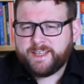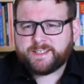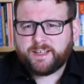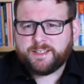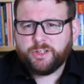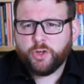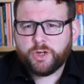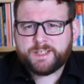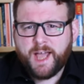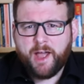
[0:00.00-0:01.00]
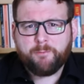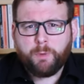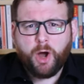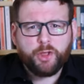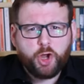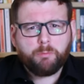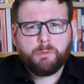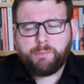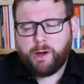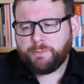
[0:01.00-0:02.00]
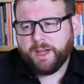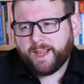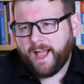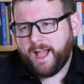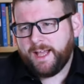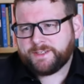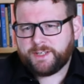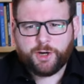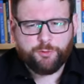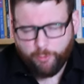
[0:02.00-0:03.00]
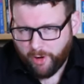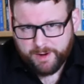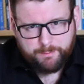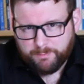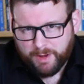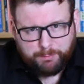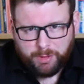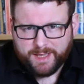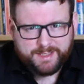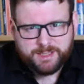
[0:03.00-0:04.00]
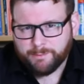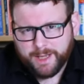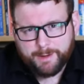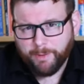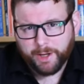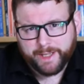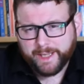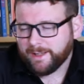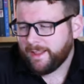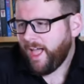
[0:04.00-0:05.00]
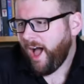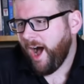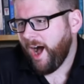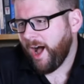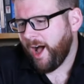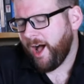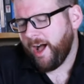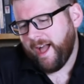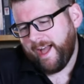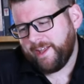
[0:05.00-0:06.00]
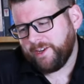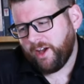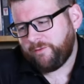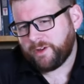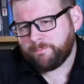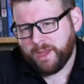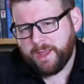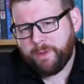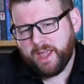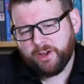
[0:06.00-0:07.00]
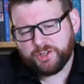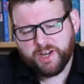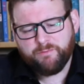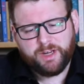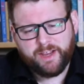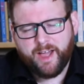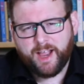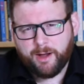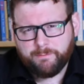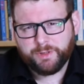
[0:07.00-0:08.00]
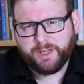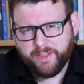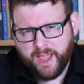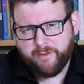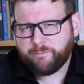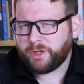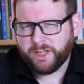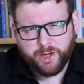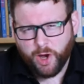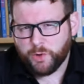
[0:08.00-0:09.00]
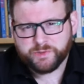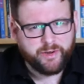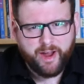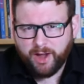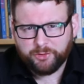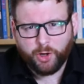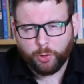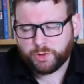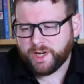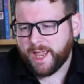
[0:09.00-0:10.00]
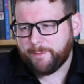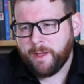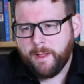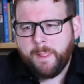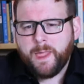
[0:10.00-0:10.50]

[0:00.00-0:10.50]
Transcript: is looked at by the common public as a great place to make money. Uh, and I think BP are generally that company that everybody knows, they're a household name,